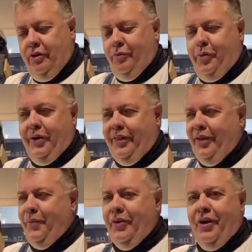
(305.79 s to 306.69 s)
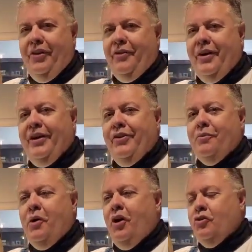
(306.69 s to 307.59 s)
But then when all the
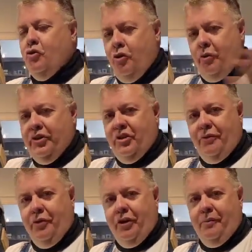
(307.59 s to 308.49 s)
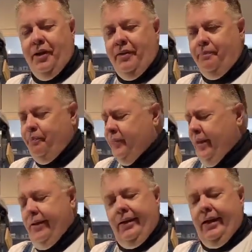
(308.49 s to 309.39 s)
regular mall jewelry stuff would come in,
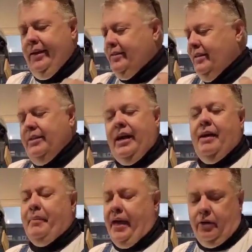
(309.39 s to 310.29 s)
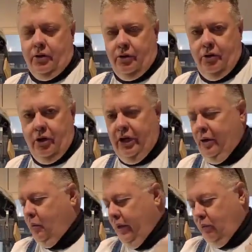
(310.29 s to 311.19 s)
it did not matter.
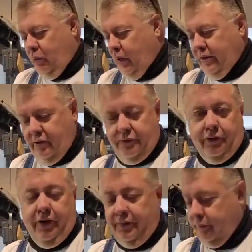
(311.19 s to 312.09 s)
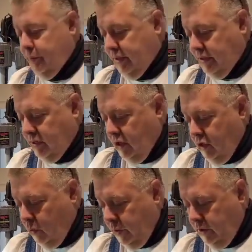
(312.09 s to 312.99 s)
It went right to the furnace because
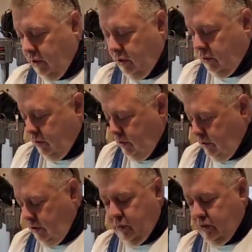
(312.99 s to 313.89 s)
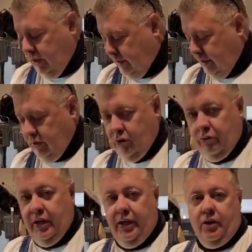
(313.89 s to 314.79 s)
we knew there was nothing
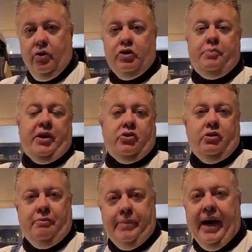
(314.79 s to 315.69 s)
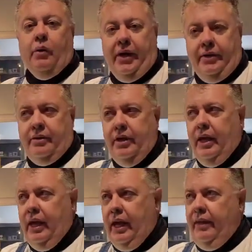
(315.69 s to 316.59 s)
unique or special about it.
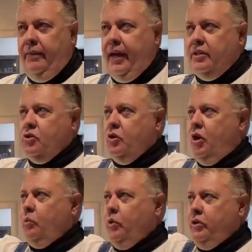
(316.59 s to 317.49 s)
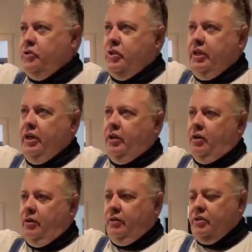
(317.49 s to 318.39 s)
And that's what you see here.